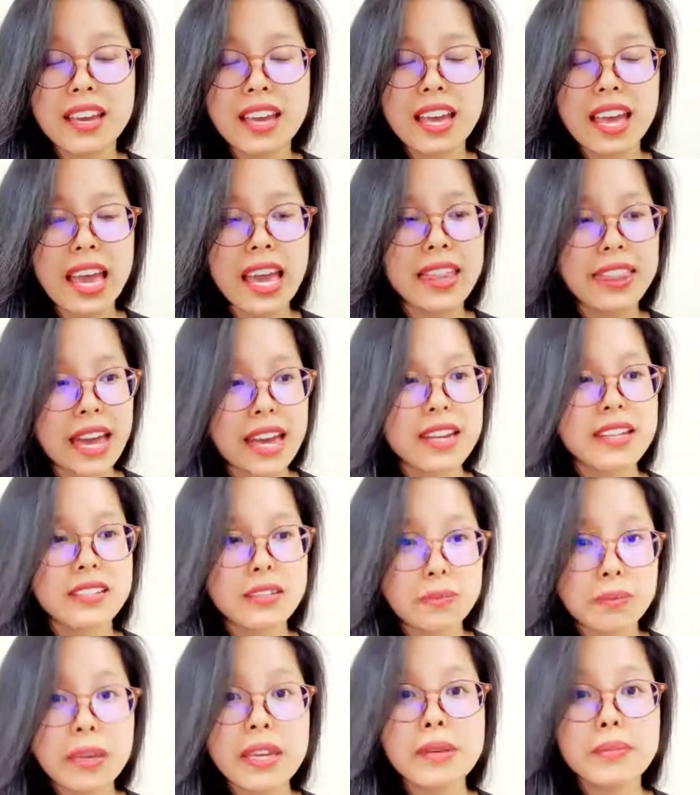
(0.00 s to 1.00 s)
and that is a
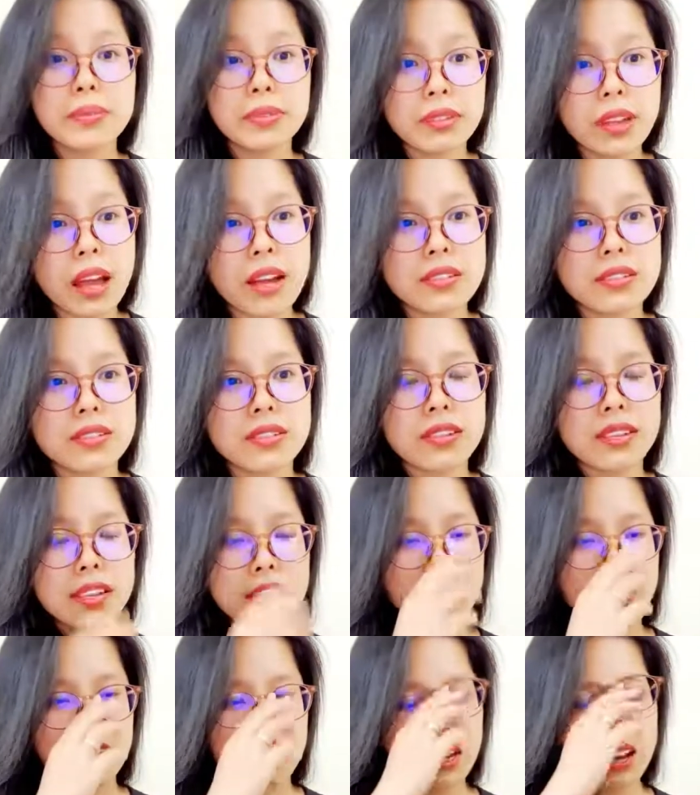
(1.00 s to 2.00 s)
big plus.
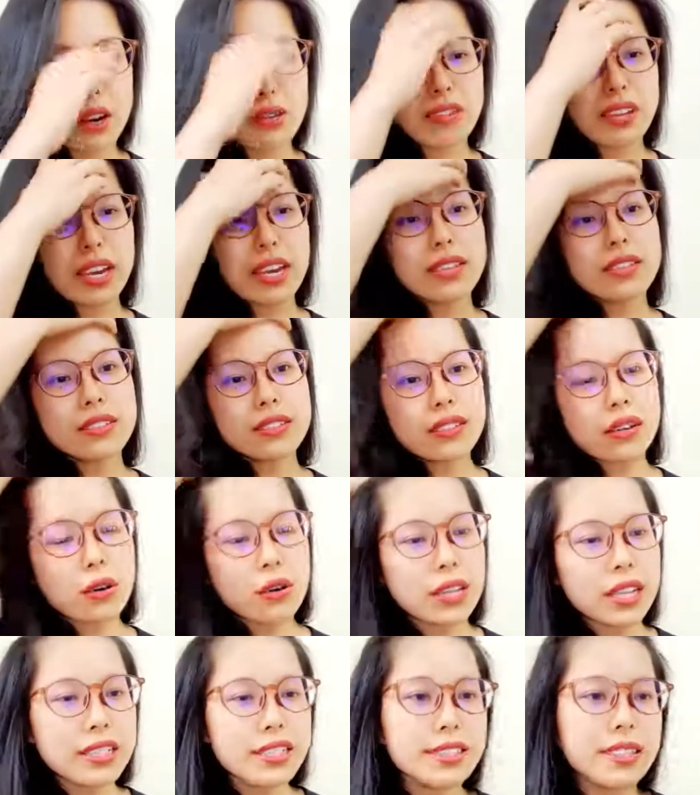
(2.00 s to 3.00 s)
Okay, so
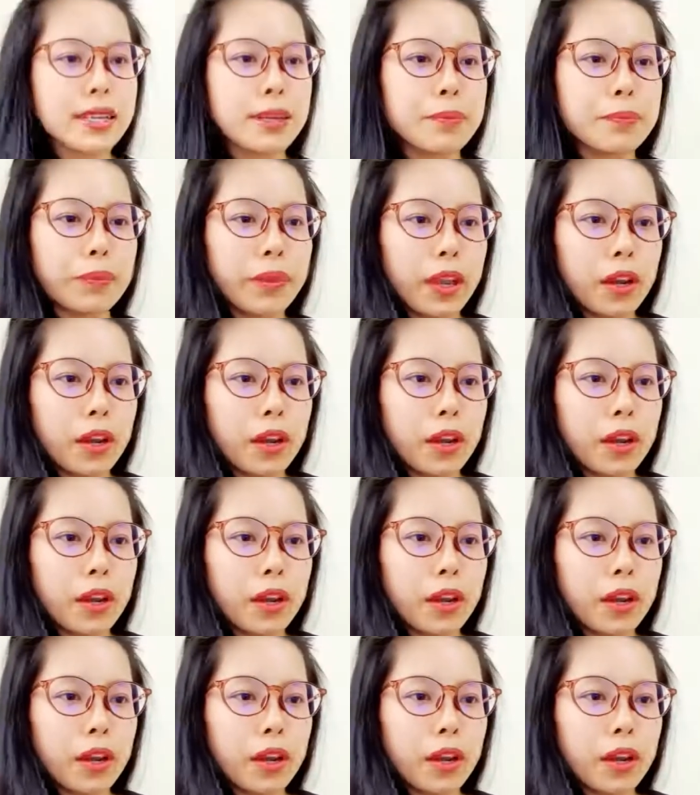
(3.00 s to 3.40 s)
let's see.